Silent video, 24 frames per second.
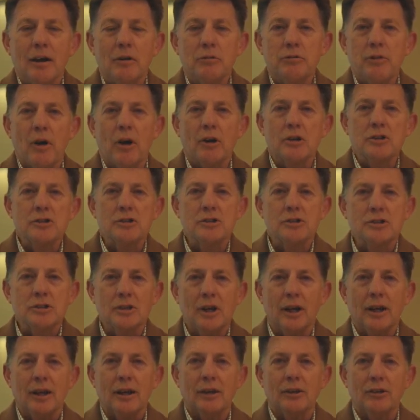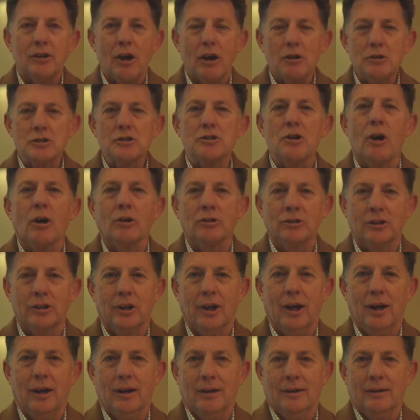Folks, no song
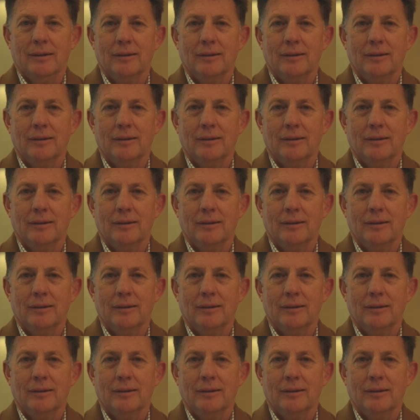today.